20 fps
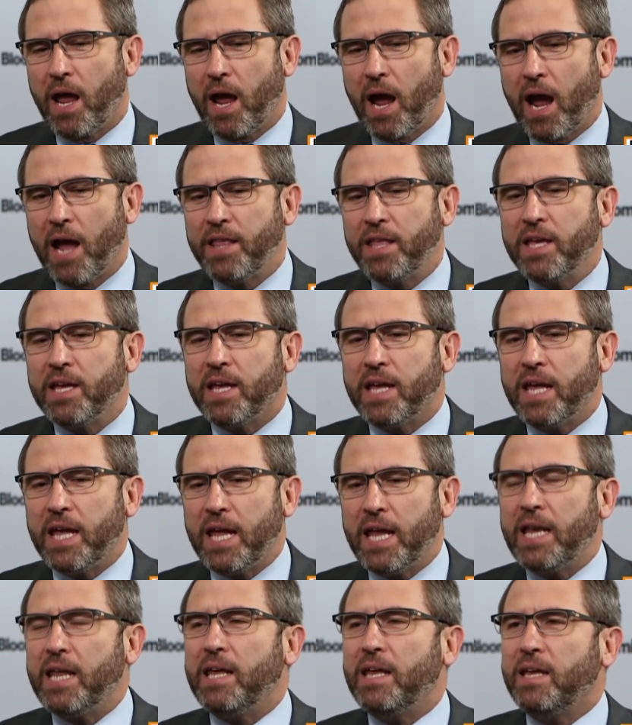I think
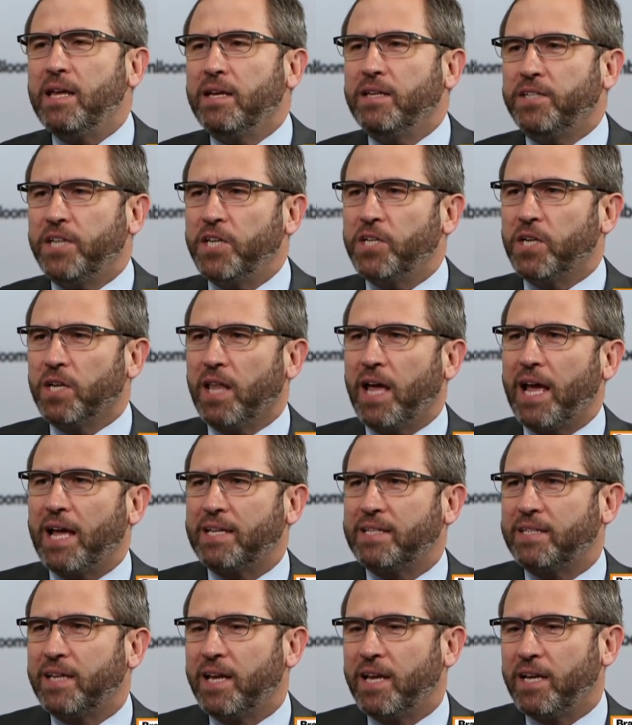any digital
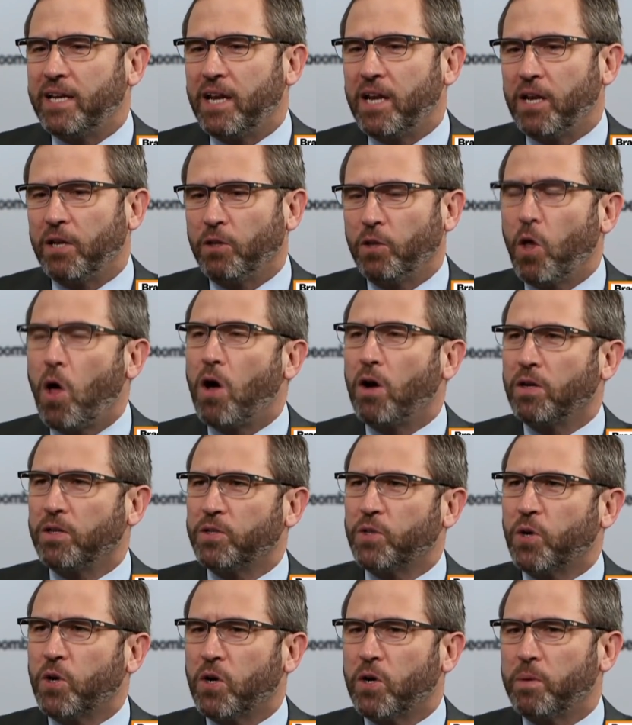asset in a long
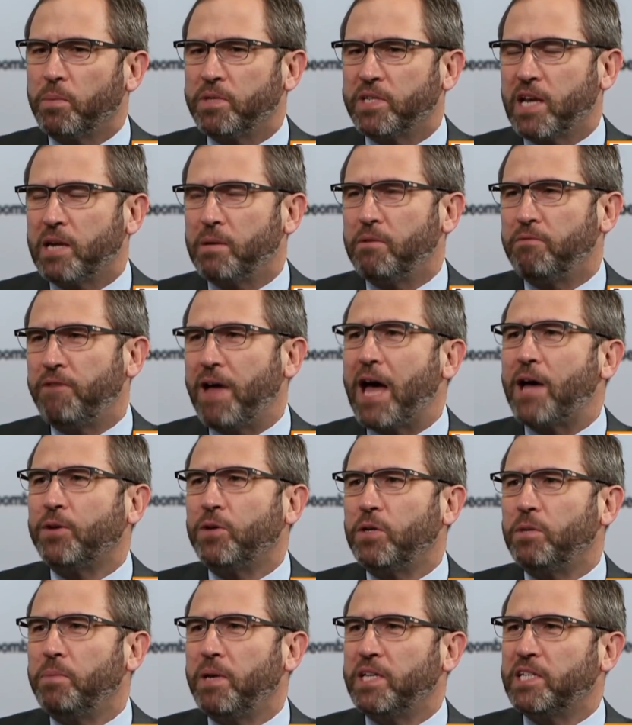term is going to be
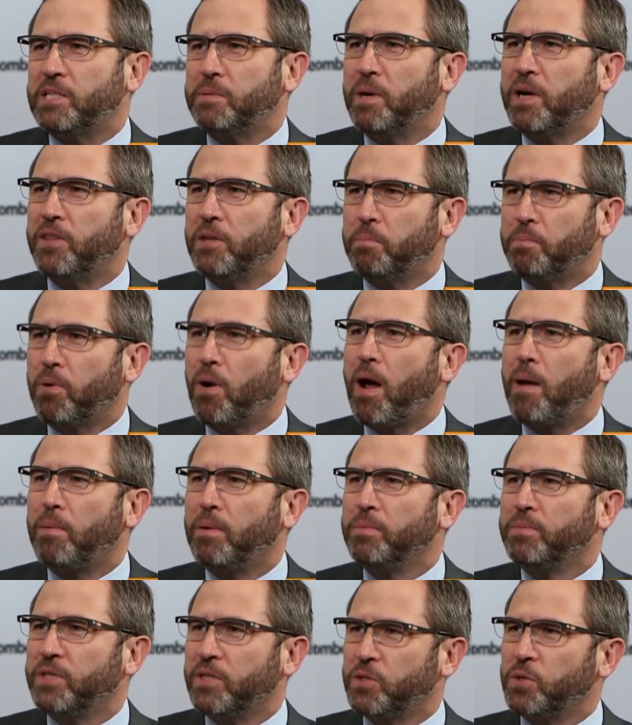valued based upon the
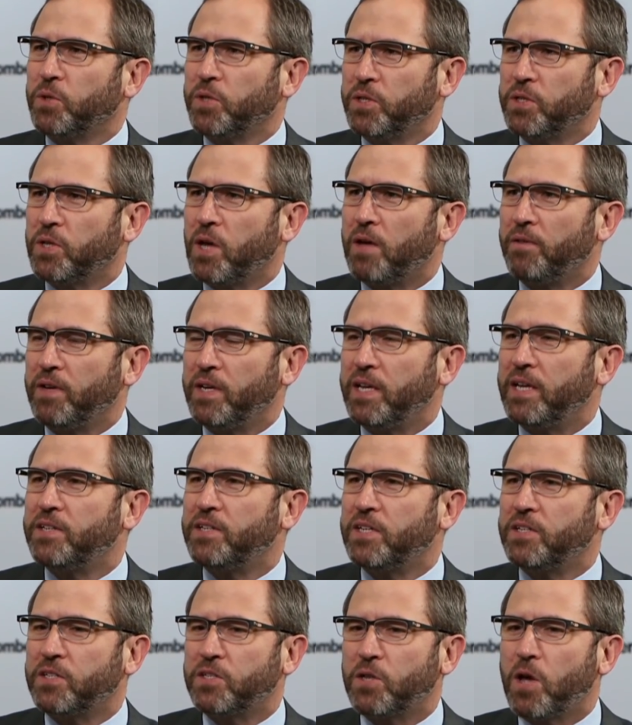problems it's really solving. Is
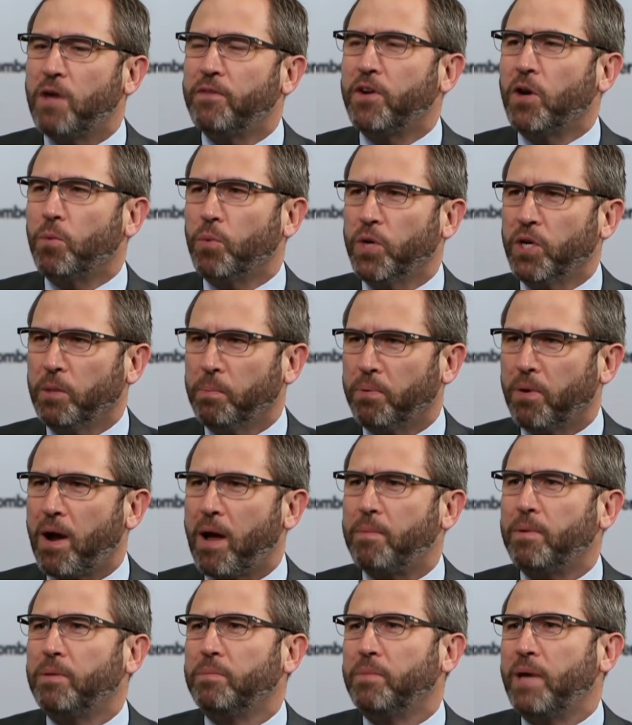it solving a real
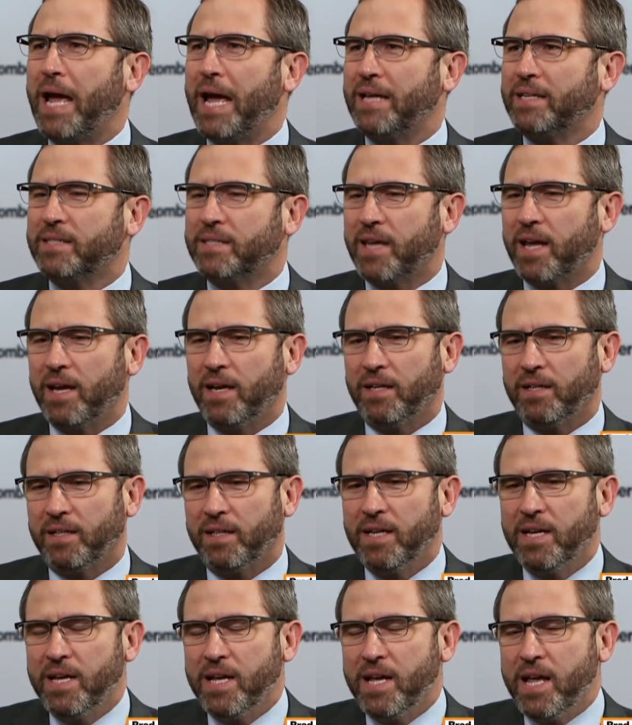problem at scale?
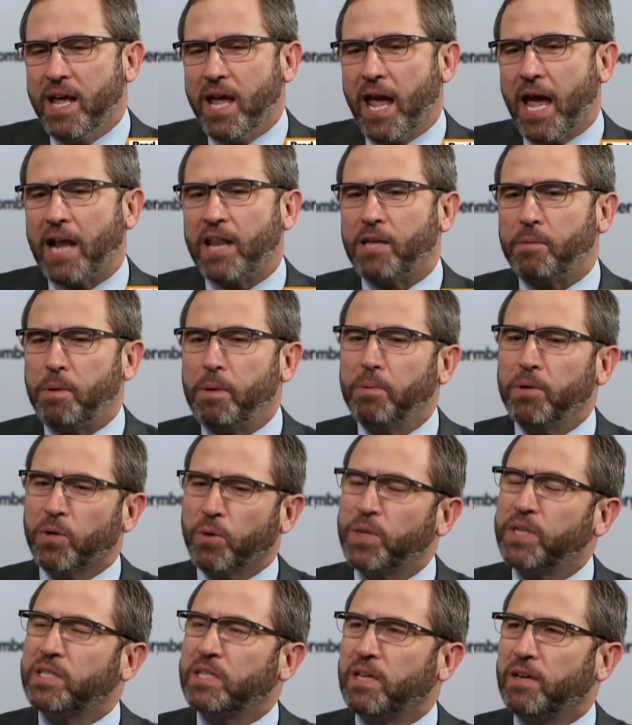And I think people
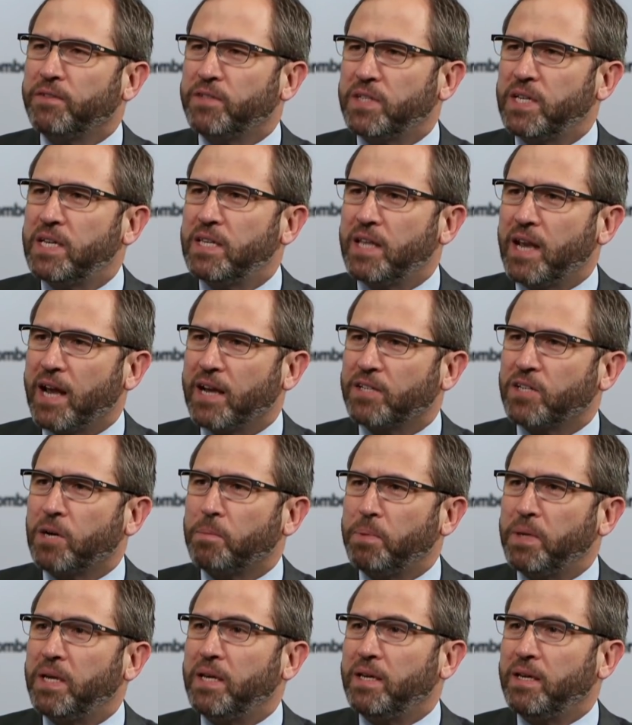increasingly have seen that
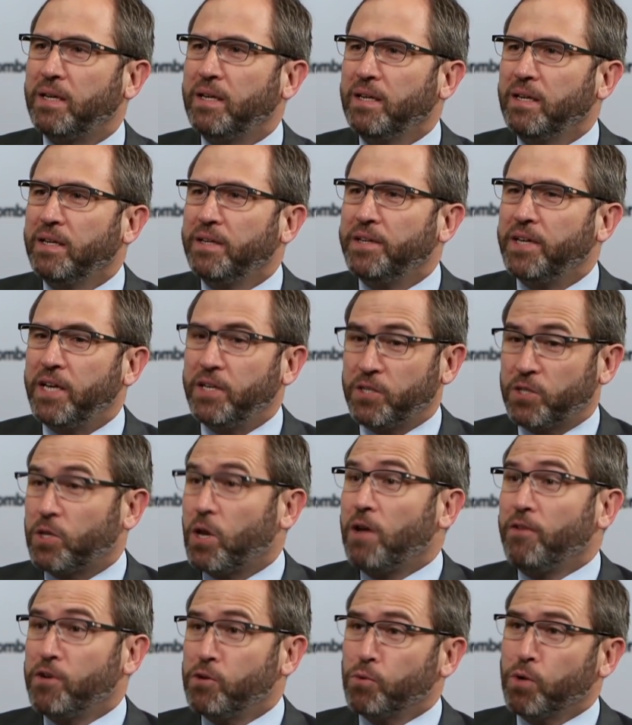XRP is
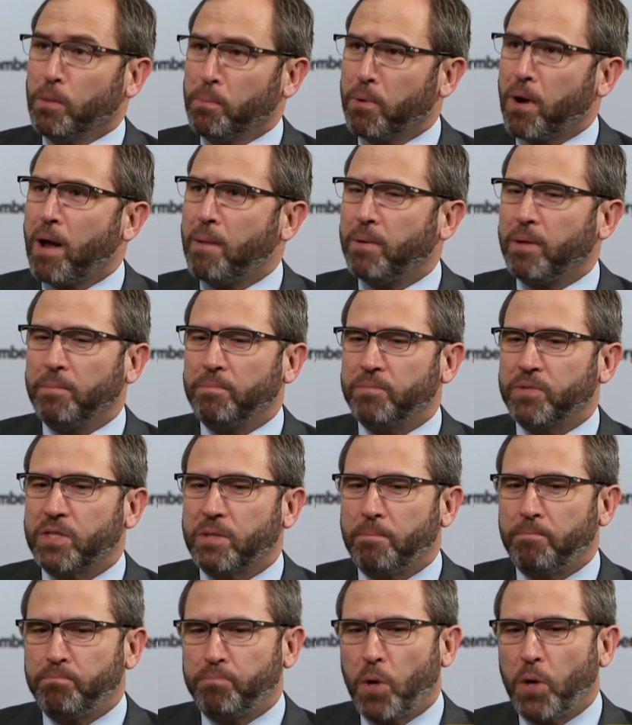solving real
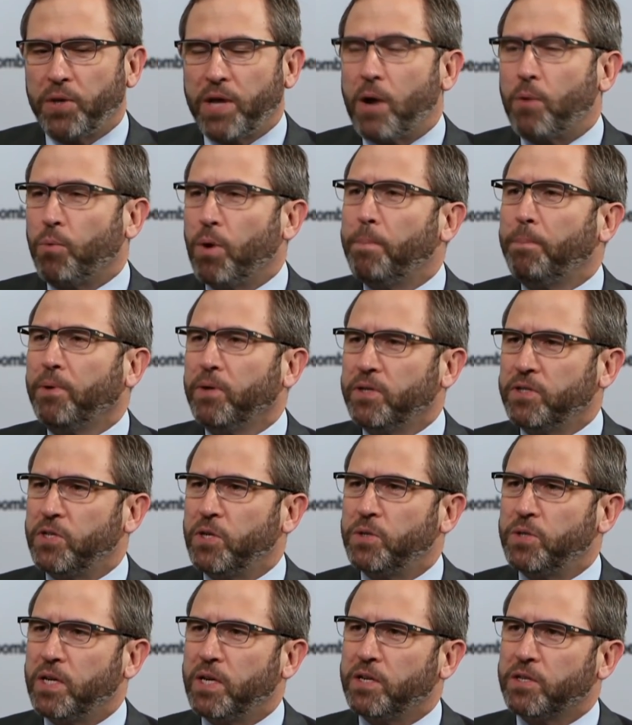problems, both how Ripple is
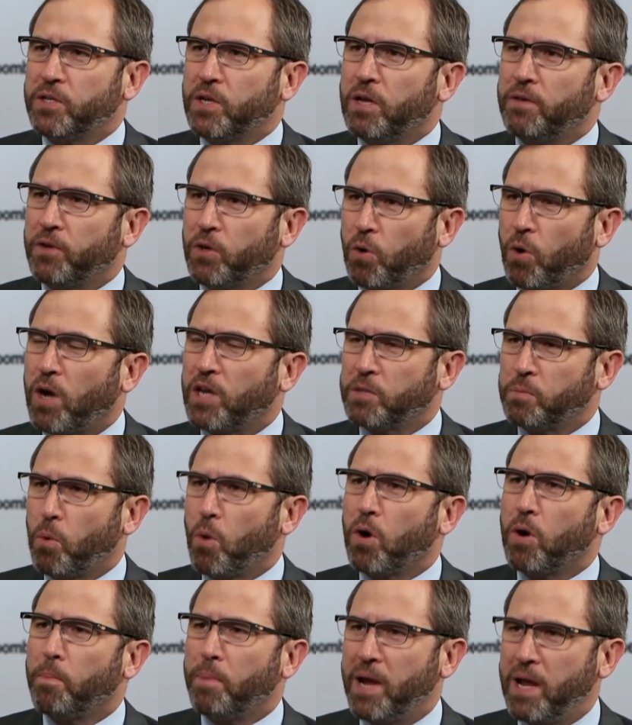using it to solve a
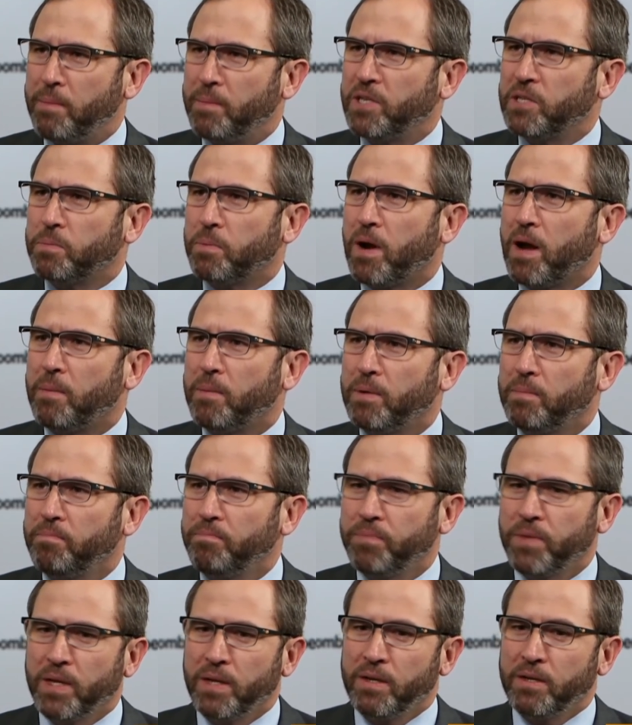cross-border payments
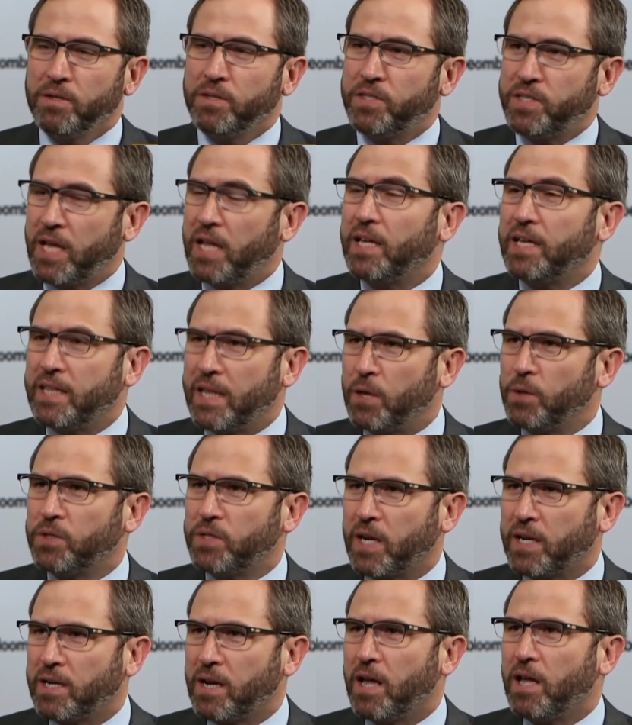problem, selling those
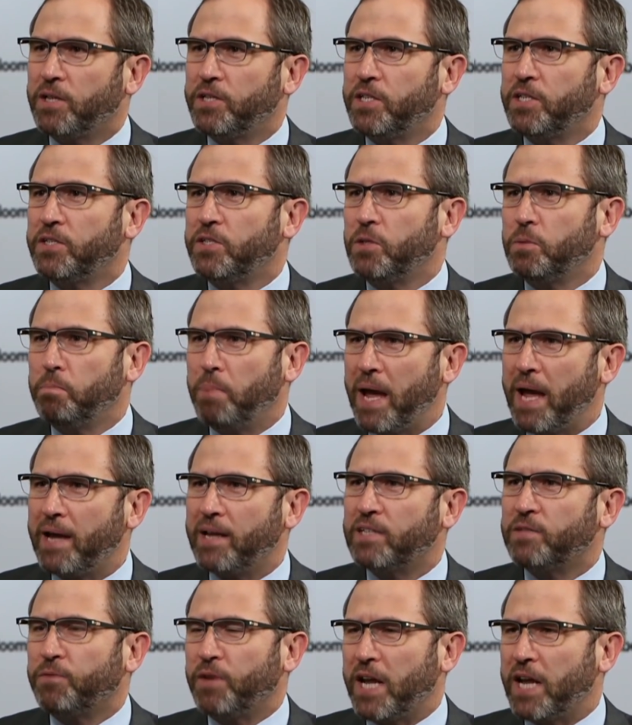technologies to
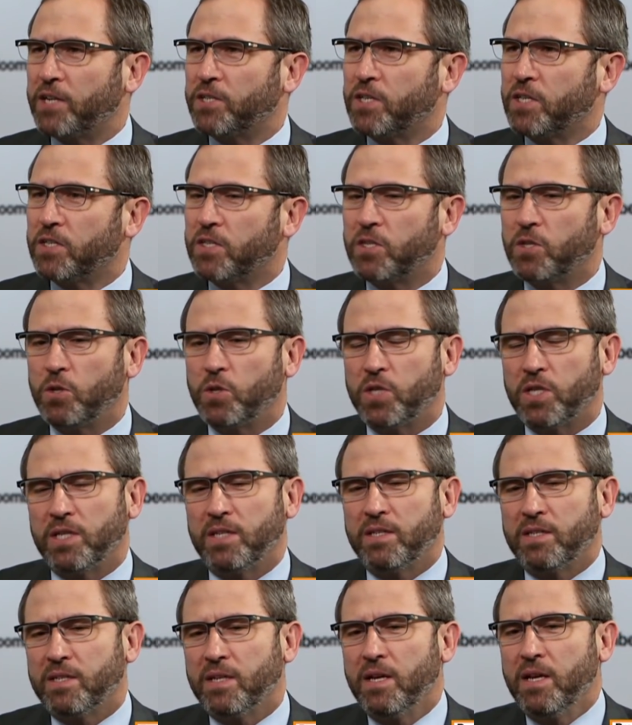banks, financial
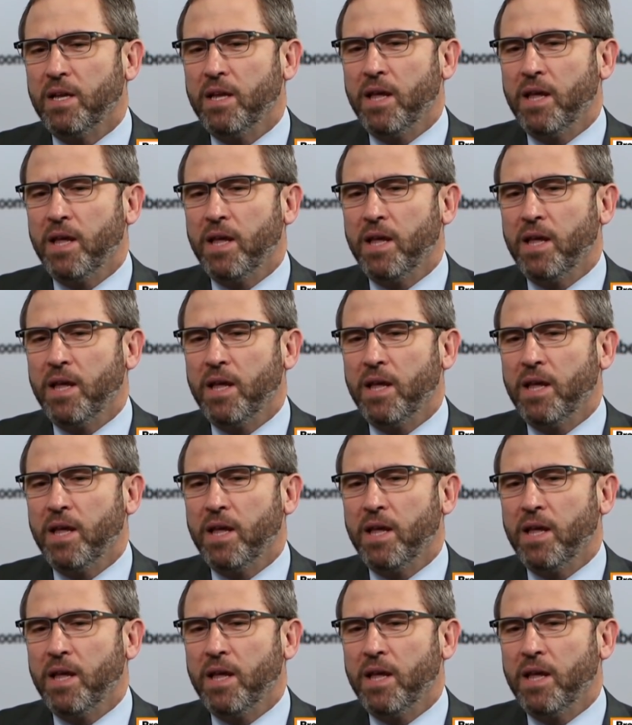institutions.